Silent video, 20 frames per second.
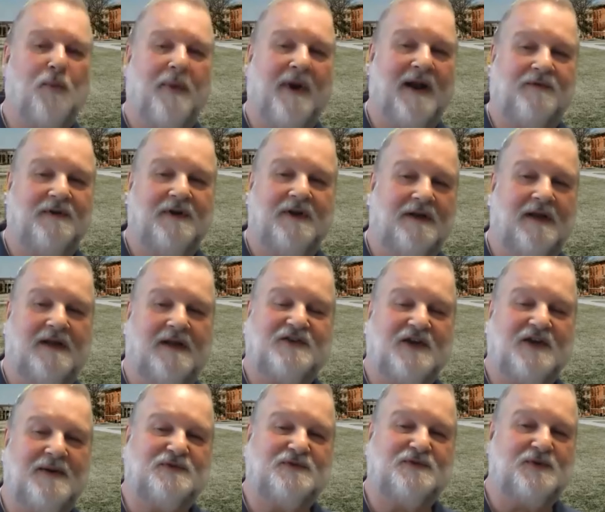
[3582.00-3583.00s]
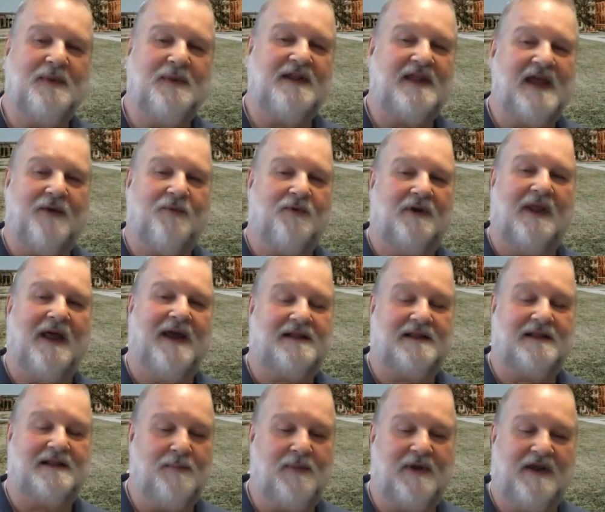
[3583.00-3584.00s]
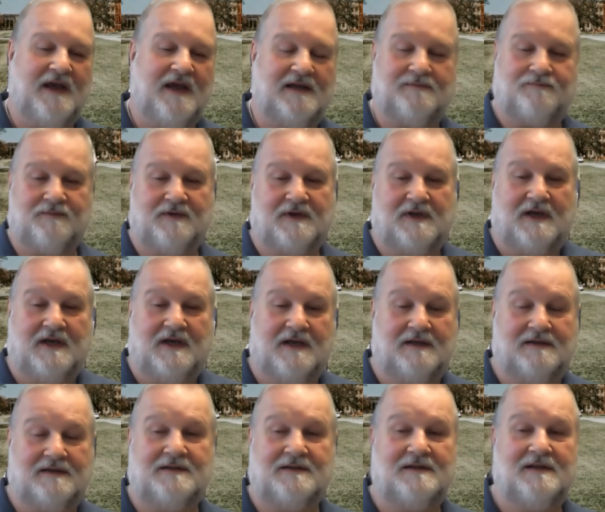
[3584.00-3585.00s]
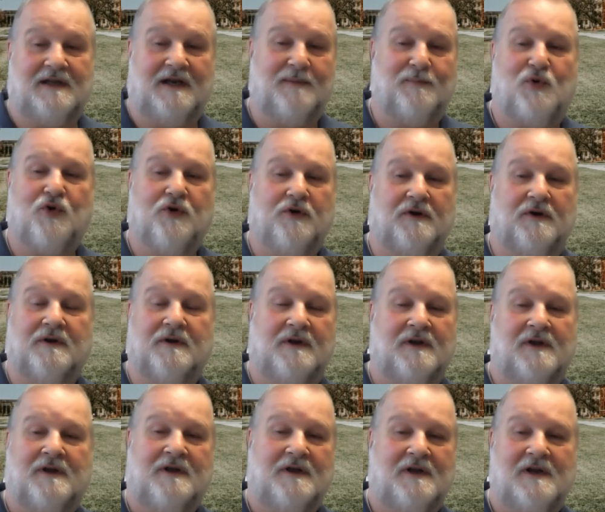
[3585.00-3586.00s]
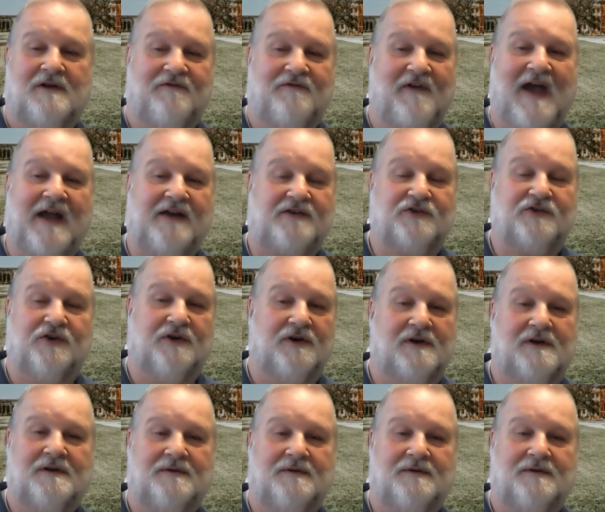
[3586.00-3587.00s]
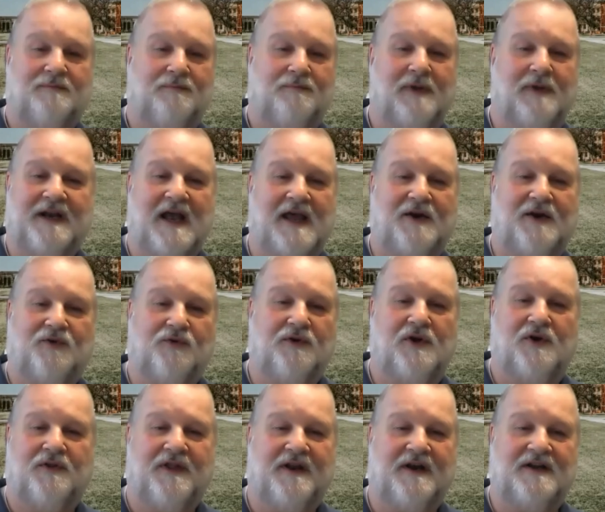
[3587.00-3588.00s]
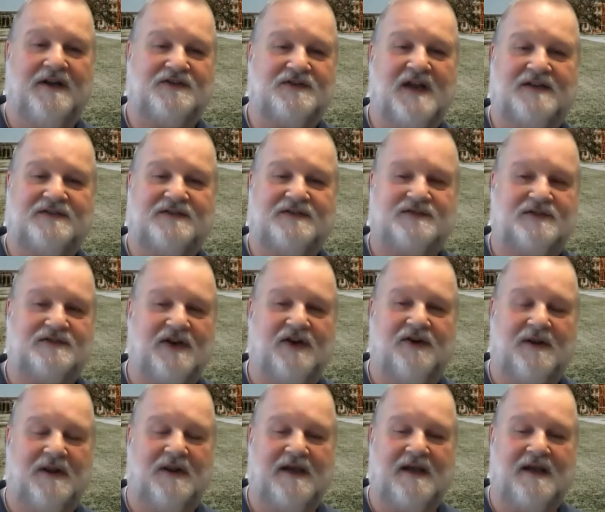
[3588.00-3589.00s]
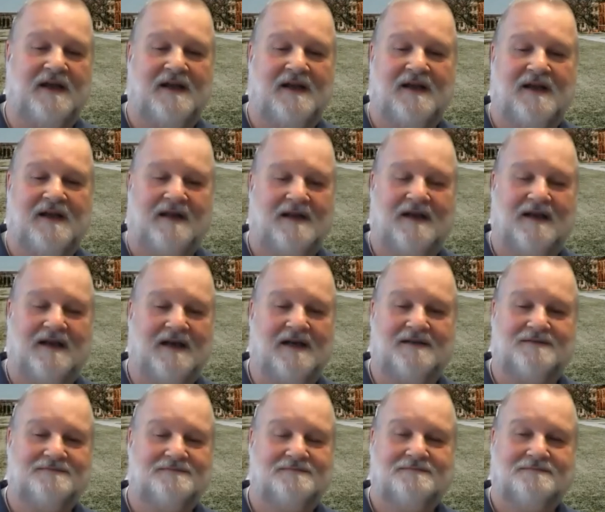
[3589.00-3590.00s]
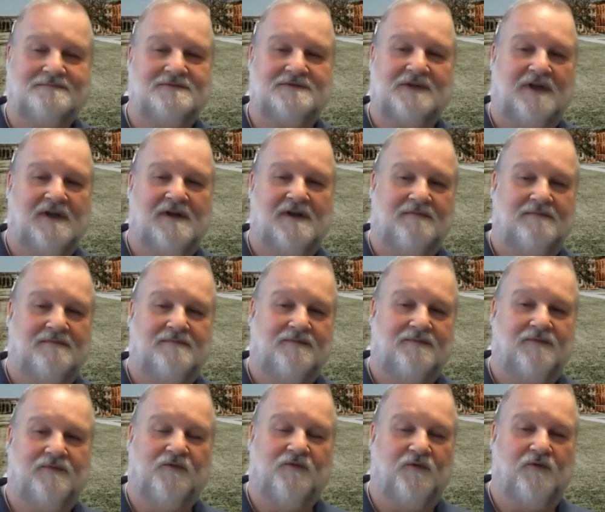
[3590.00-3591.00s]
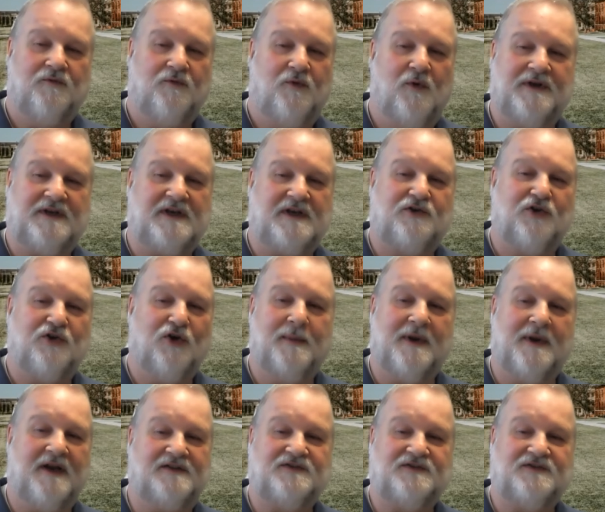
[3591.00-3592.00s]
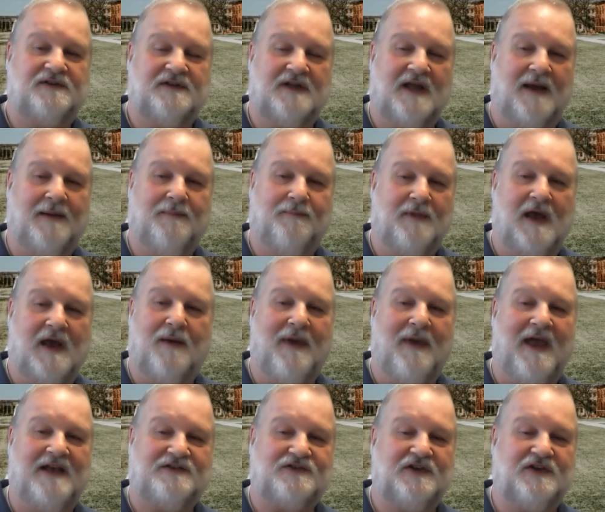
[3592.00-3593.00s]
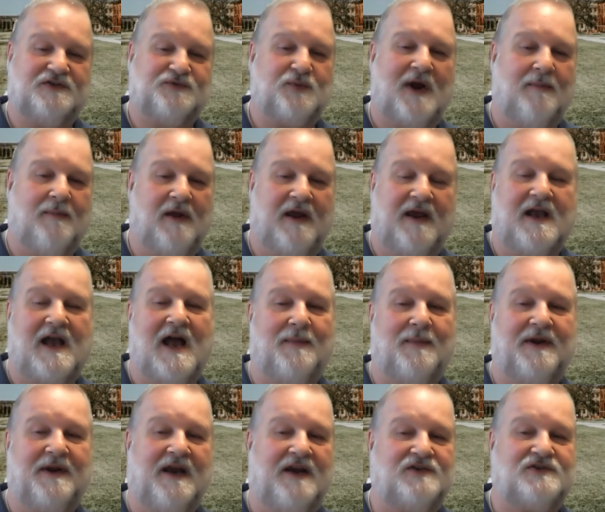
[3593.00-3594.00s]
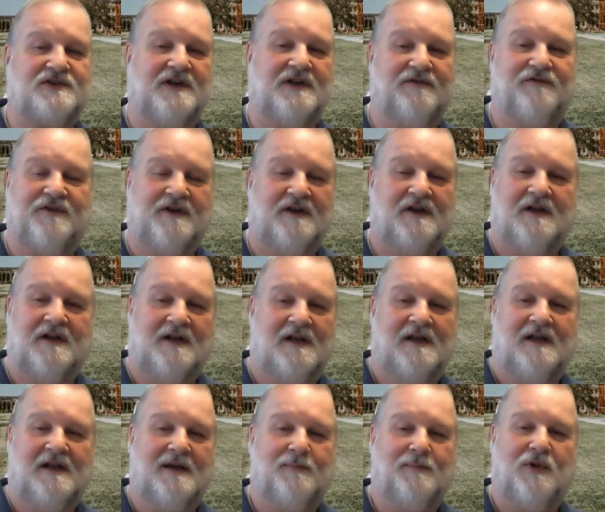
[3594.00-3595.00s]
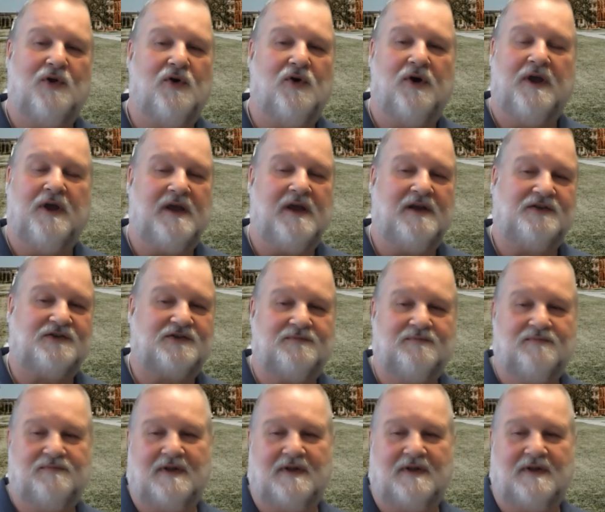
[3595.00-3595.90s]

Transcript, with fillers: I, it seems to me that would likely be a, an important factor, but I don't know that it's necessarily uh, what determines. I, I, imagine it's probably a combination of employees,